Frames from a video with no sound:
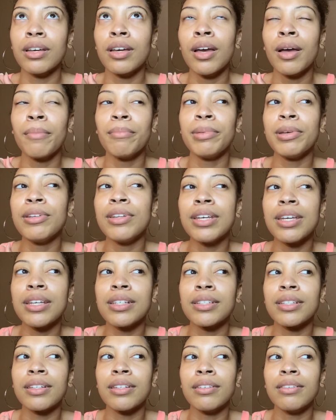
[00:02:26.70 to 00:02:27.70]
Beauty
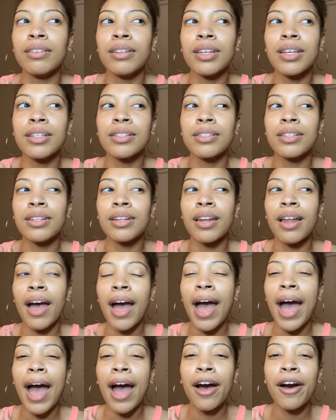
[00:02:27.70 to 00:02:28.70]
is in
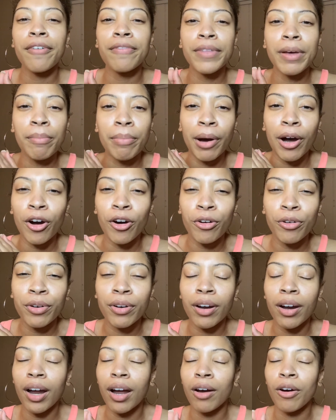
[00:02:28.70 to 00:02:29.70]
the eye of the
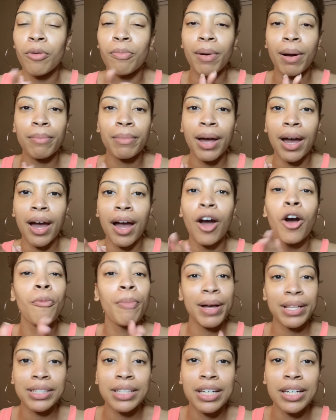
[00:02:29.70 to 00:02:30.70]
beholder. I hope
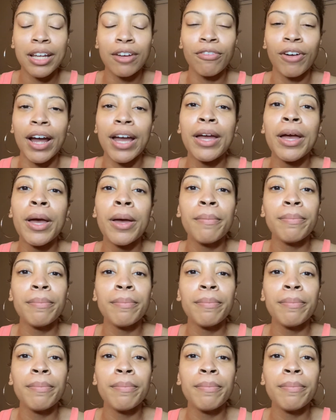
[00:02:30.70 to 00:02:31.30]
I said that right.